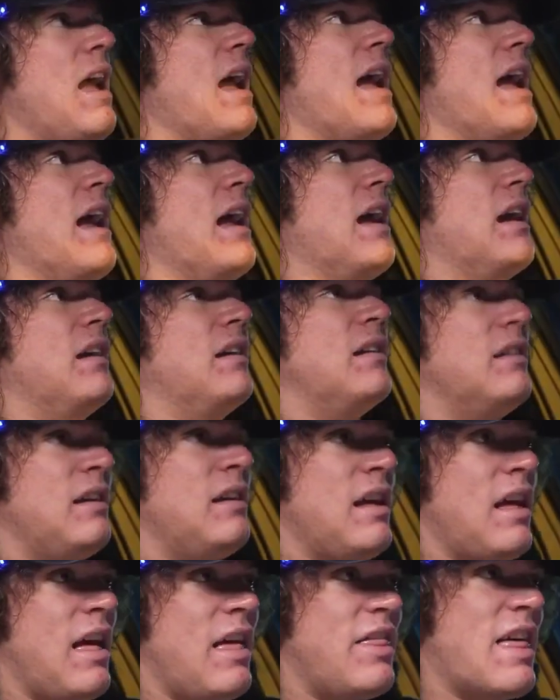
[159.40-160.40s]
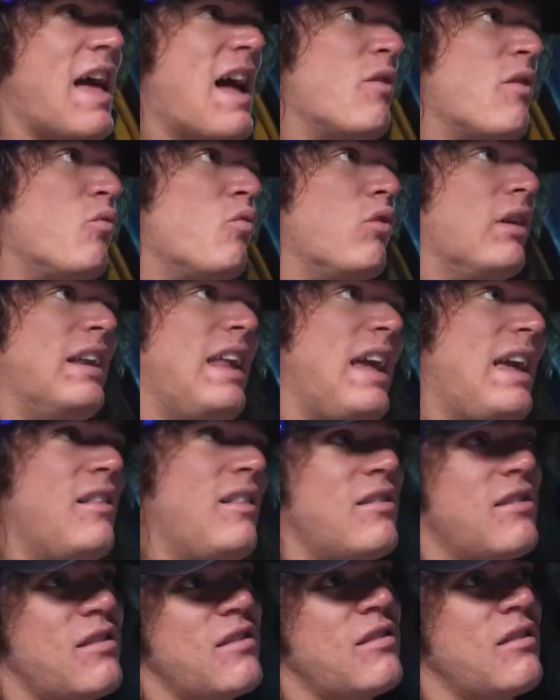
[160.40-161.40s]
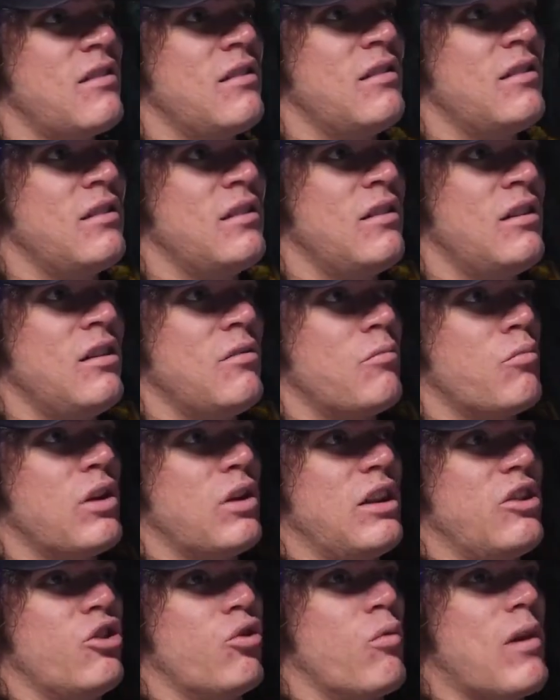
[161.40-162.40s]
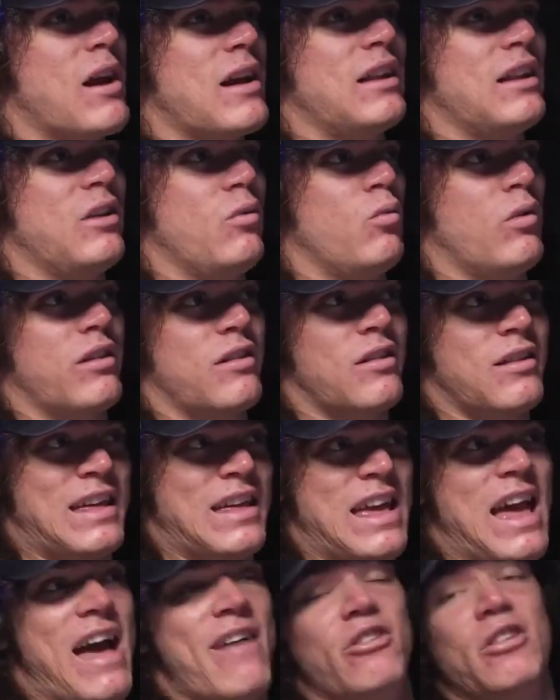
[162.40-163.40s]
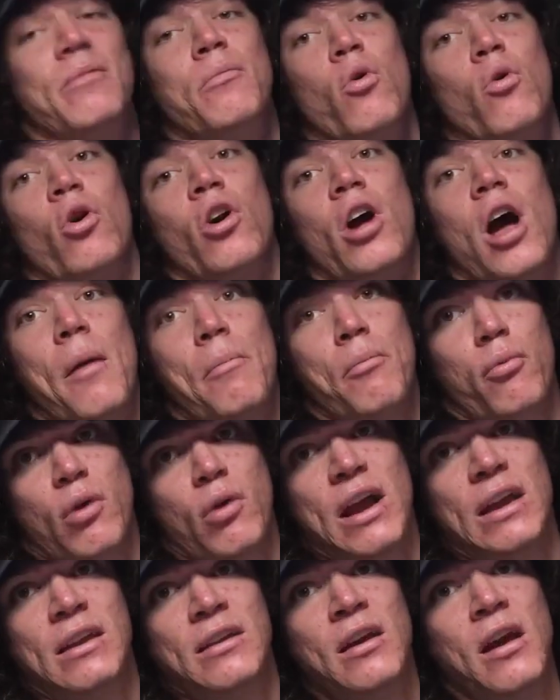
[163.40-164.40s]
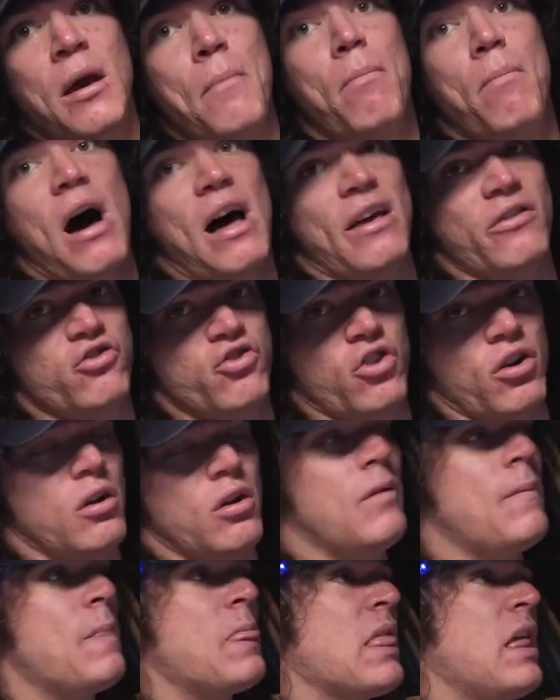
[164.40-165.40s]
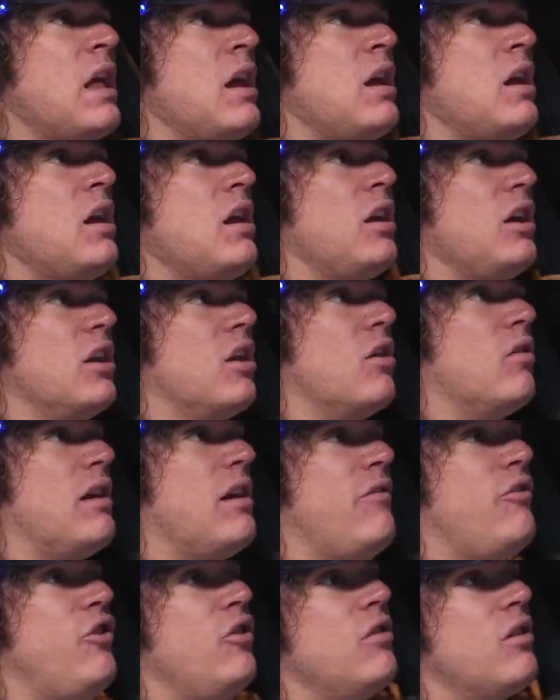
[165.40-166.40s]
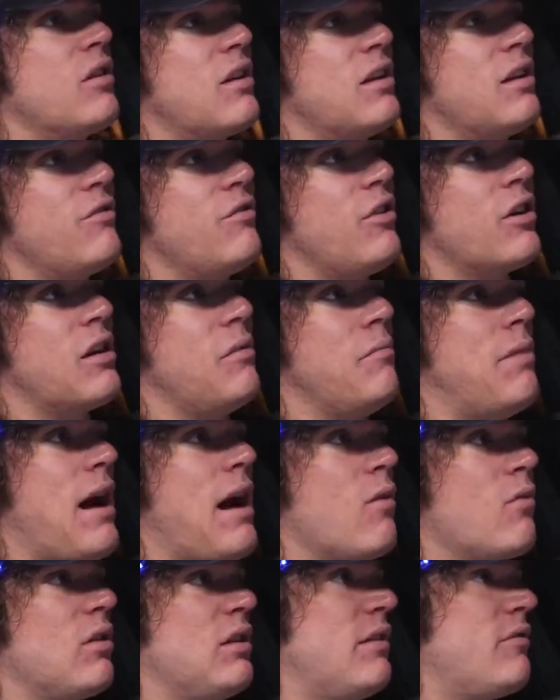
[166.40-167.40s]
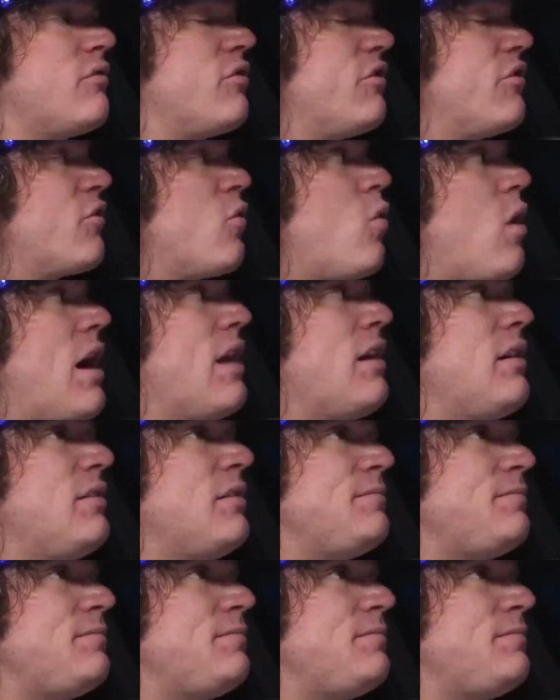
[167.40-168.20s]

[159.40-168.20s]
and that relates pretty directly with having a more upright posture. If you look at a fucking power lifter squat,